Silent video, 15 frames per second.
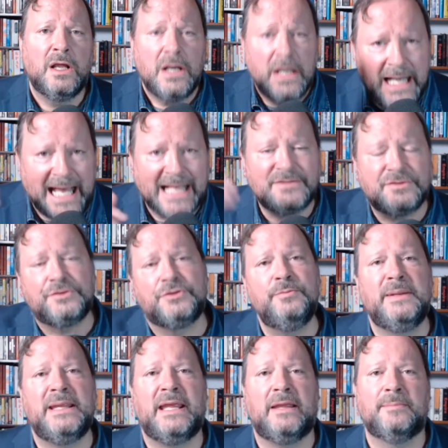not to
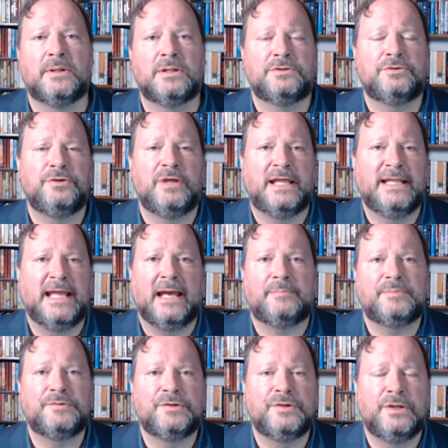be able to
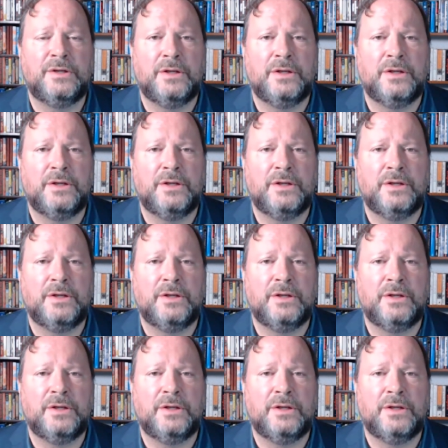adapt